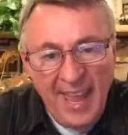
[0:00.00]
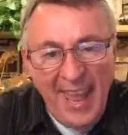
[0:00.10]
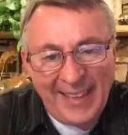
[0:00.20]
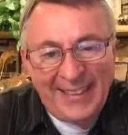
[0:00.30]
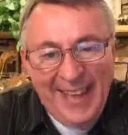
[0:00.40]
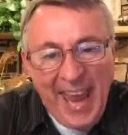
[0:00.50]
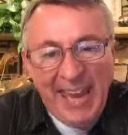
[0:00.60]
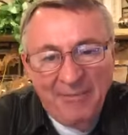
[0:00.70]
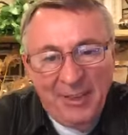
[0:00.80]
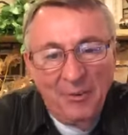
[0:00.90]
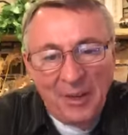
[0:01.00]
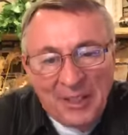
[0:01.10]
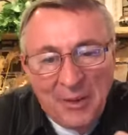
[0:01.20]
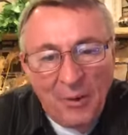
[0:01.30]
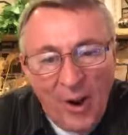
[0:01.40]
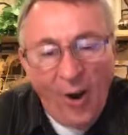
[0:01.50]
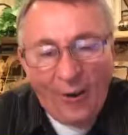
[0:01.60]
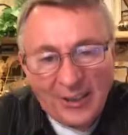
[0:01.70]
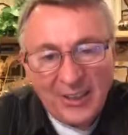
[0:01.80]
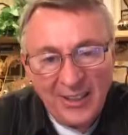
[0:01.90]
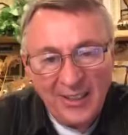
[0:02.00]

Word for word: and gave you a new heart.